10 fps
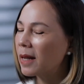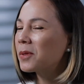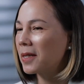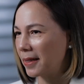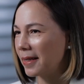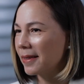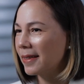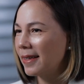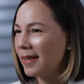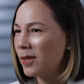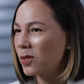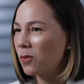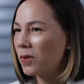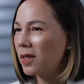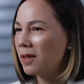and upskilling.
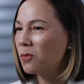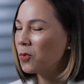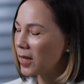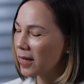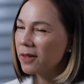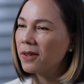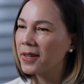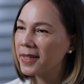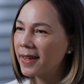So we really encourage